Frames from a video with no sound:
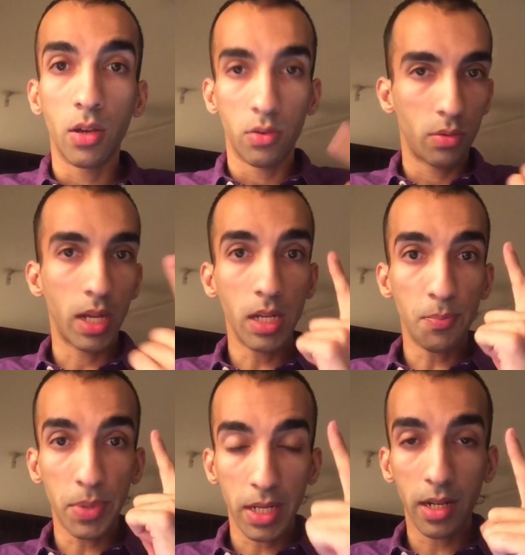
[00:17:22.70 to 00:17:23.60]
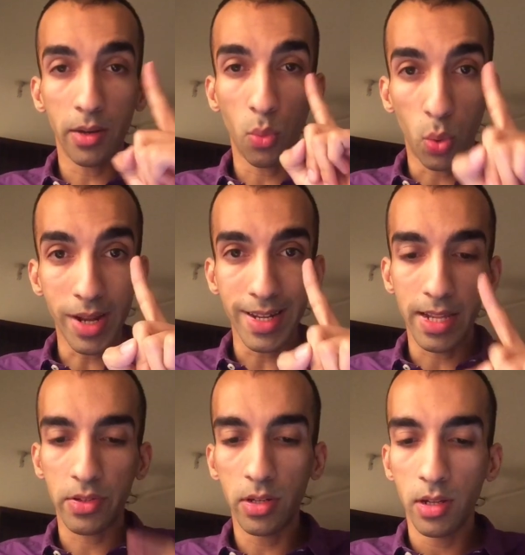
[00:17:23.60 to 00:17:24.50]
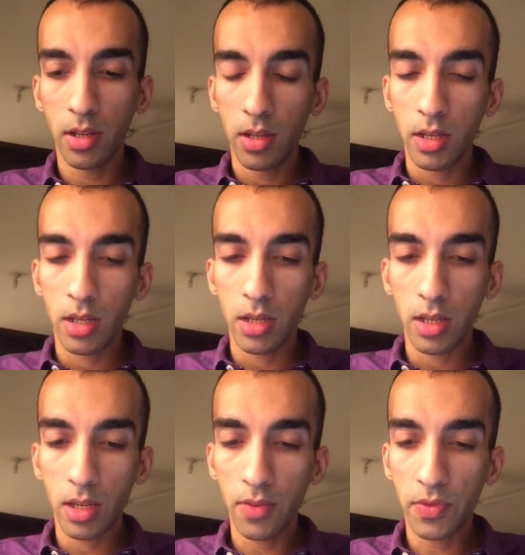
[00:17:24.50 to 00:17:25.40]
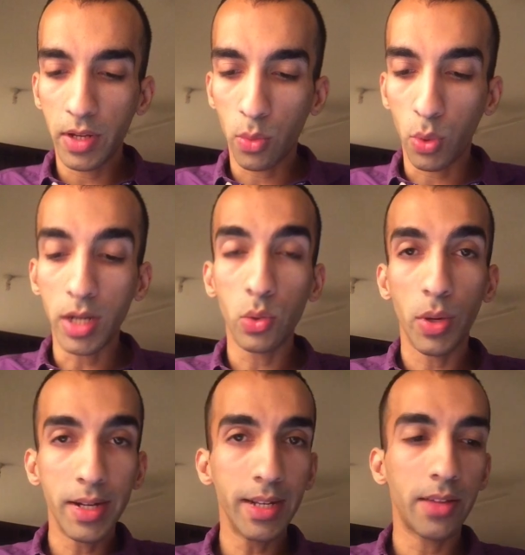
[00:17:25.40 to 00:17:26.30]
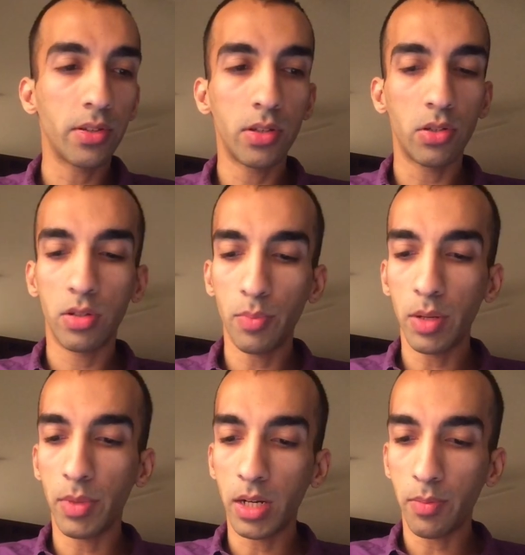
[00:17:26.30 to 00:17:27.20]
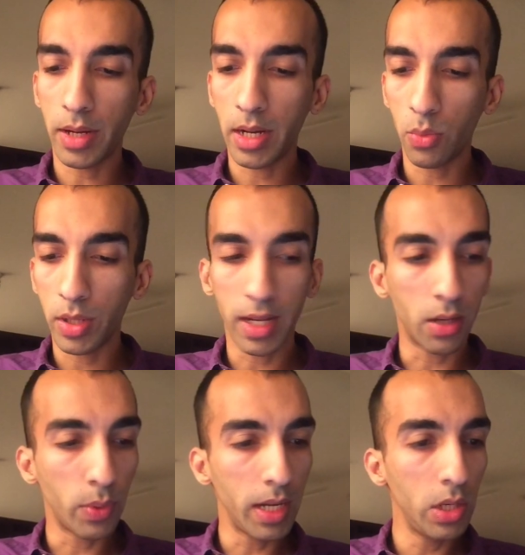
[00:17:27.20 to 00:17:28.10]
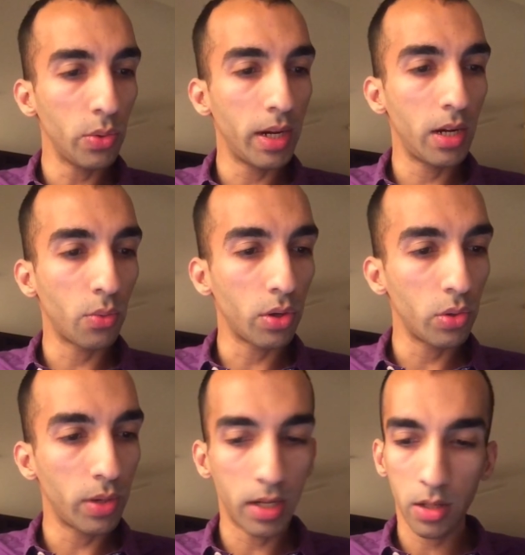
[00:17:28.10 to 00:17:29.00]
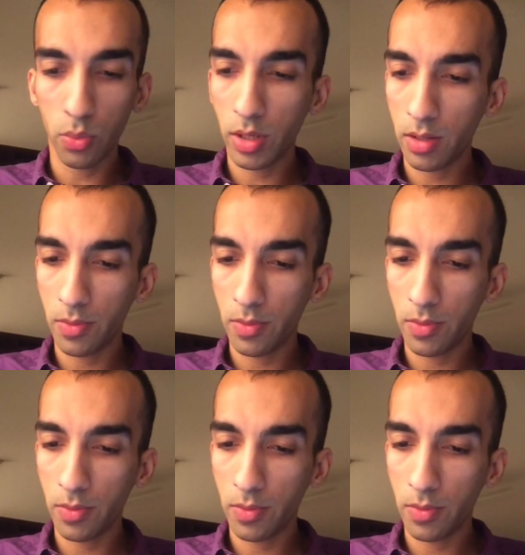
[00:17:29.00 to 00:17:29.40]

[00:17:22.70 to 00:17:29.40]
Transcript: Any particular one lesson. If there are 120 lessons, just simply multiply it with that value, and what do you end up with?